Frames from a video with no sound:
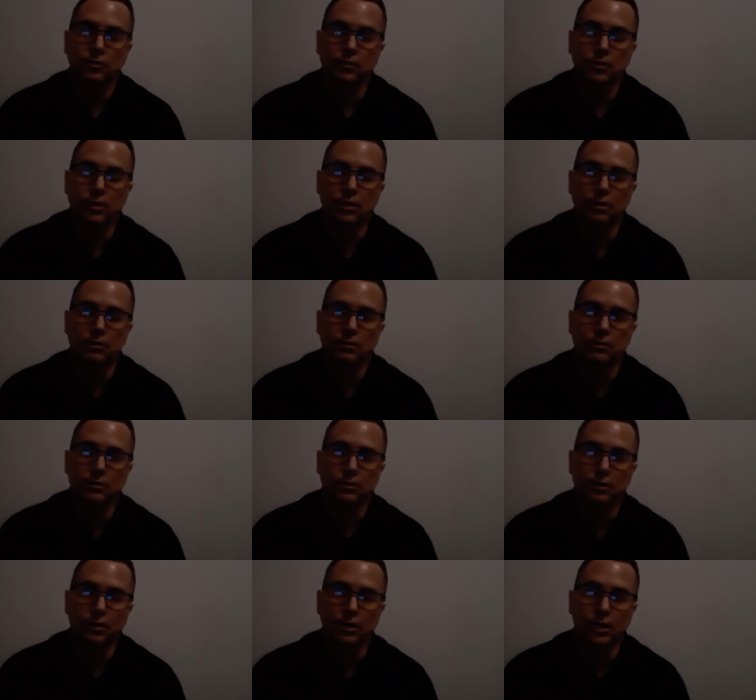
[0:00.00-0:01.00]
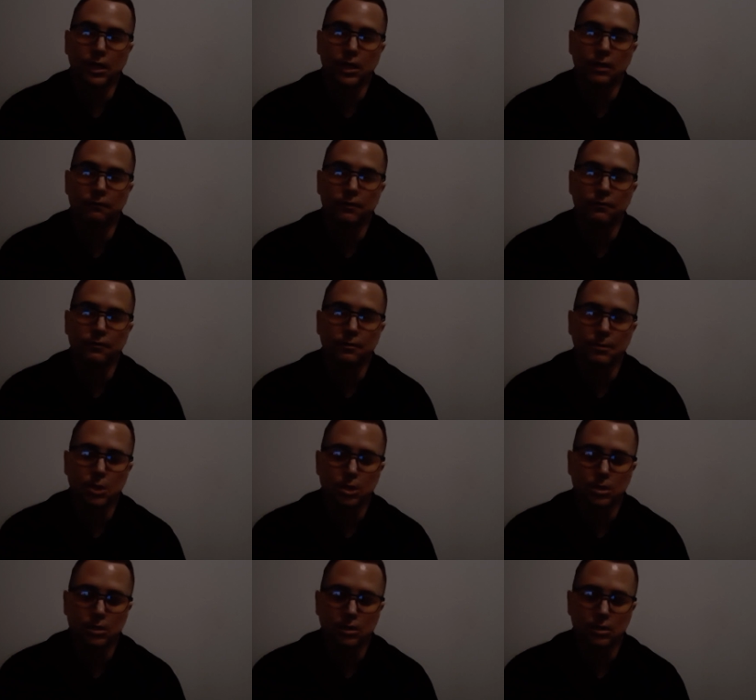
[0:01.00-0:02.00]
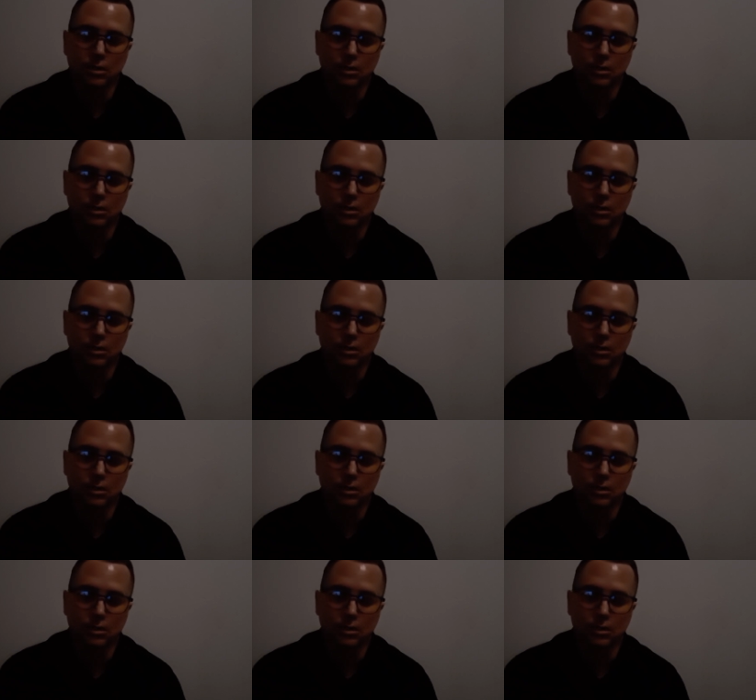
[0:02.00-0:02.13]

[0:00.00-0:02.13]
well, lot of information.